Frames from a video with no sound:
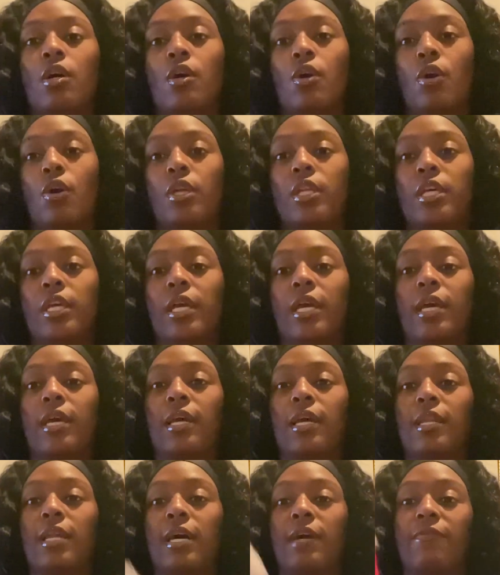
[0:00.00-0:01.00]
on it
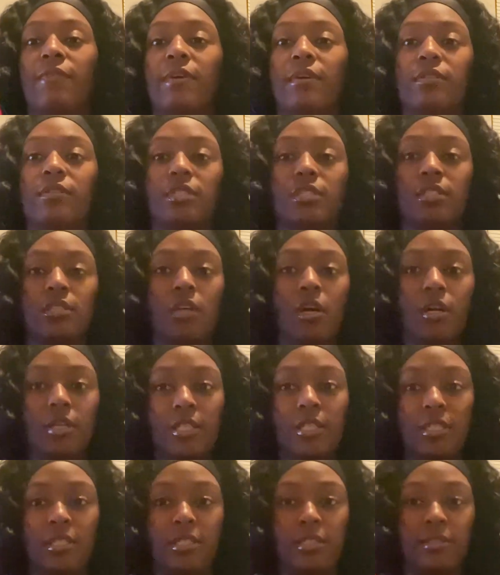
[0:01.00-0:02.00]
and I found a
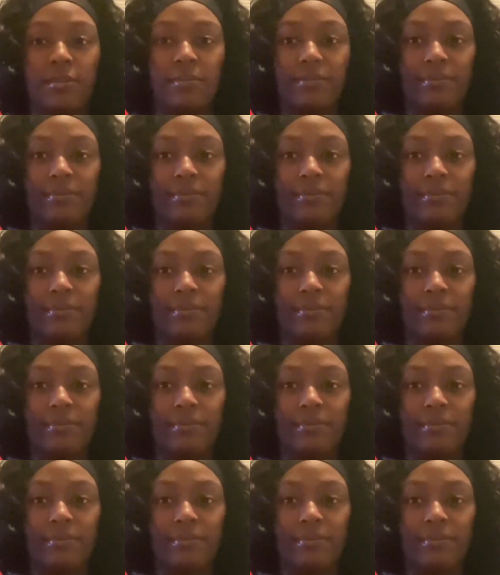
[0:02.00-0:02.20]
stocking